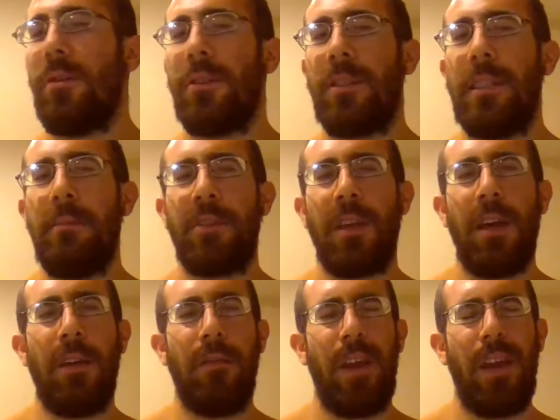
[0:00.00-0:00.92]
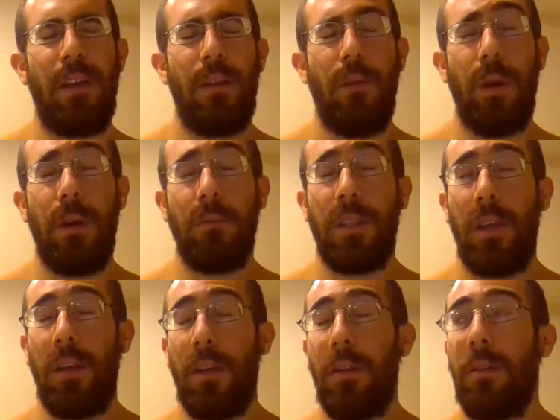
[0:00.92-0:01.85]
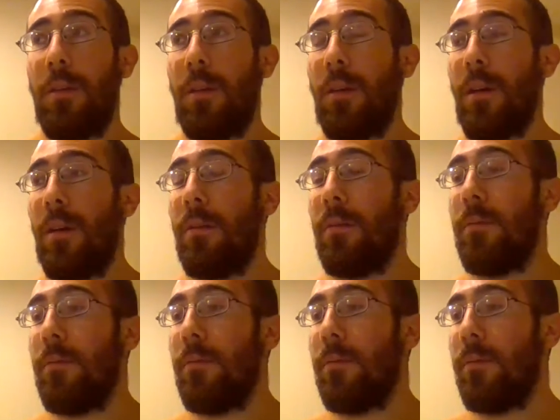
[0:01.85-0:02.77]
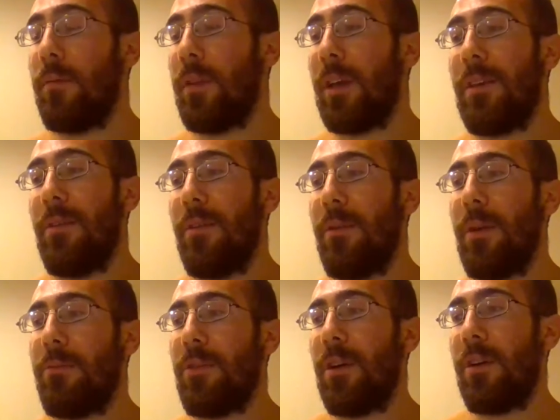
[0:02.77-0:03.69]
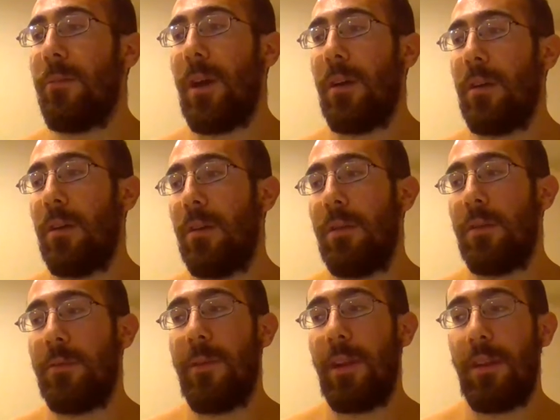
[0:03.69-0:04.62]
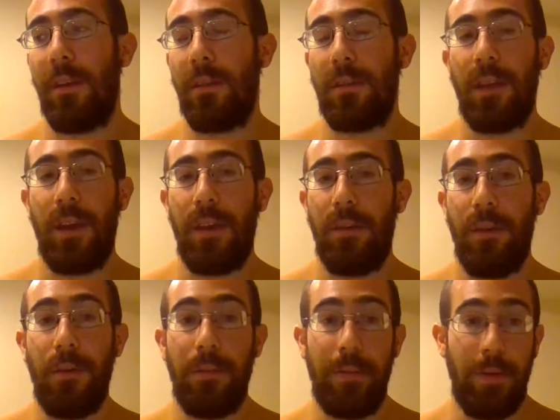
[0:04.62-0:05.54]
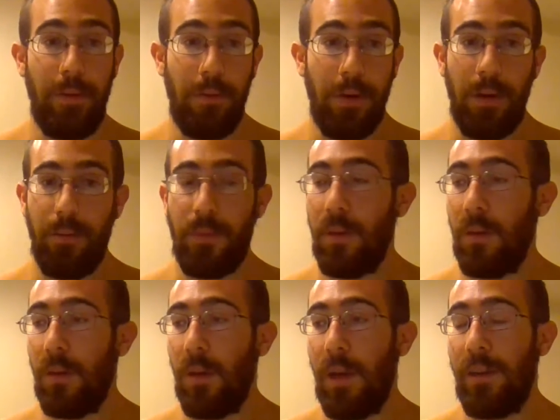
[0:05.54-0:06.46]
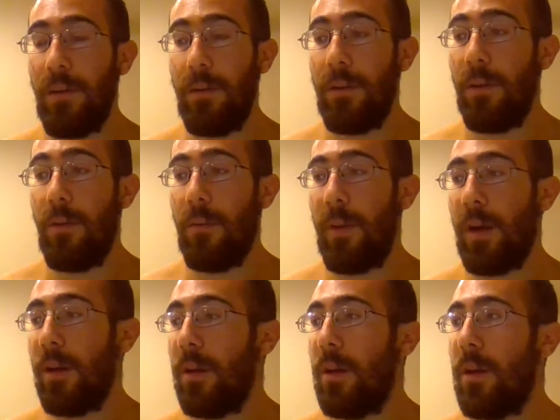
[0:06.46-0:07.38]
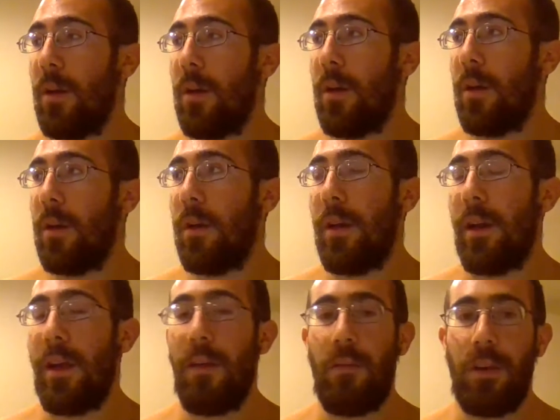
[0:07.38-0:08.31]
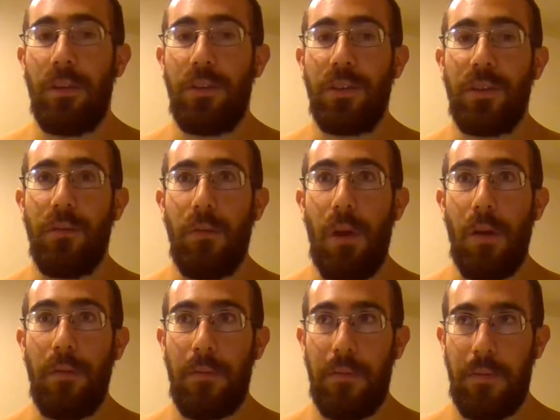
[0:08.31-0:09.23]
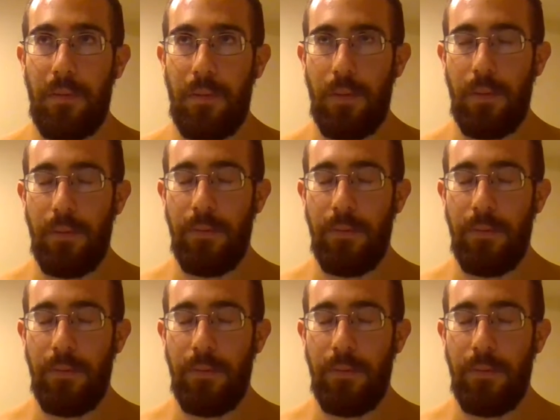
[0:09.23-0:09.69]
Seems kind of vague the way I'm saying it, and kind of like I don't know what I'm talking about. And there's many things that I don't know about, and I have like just a rough